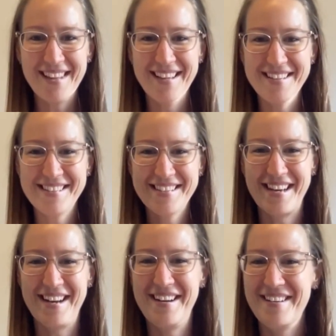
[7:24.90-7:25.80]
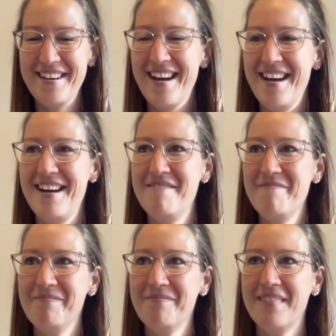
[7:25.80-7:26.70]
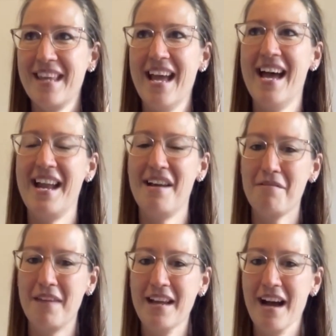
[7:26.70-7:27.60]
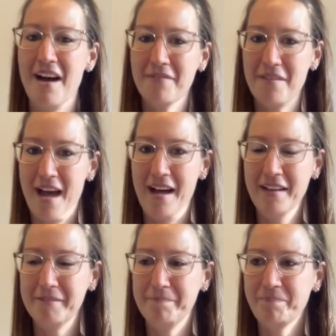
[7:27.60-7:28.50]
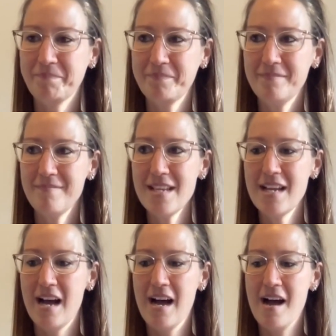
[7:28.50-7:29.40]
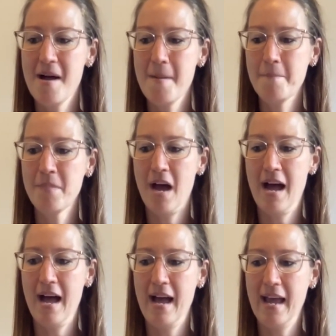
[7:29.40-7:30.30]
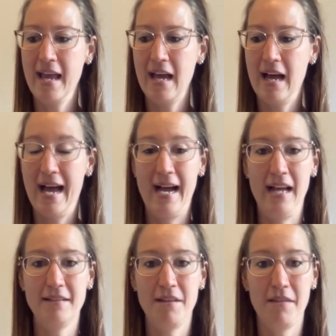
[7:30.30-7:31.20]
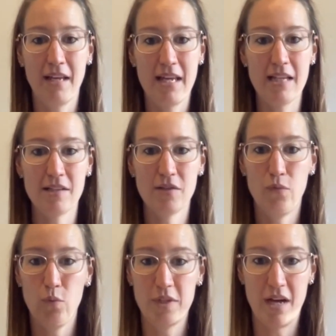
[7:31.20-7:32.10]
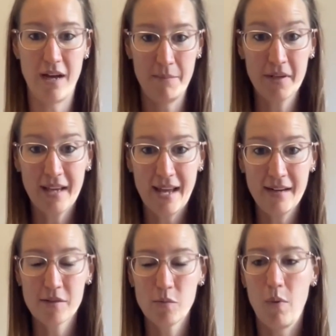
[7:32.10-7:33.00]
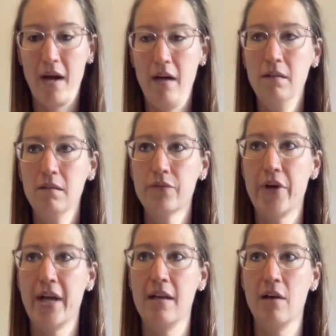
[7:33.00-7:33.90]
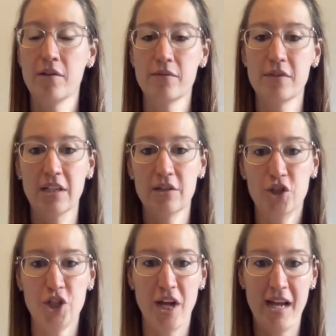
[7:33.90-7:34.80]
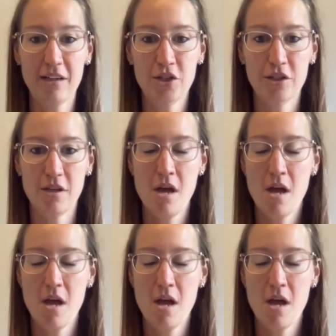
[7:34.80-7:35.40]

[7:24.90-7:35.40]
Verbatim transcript: Uh, so um, yeah, and I think after that, um, I had the kids full time again as well, and lots of things changed.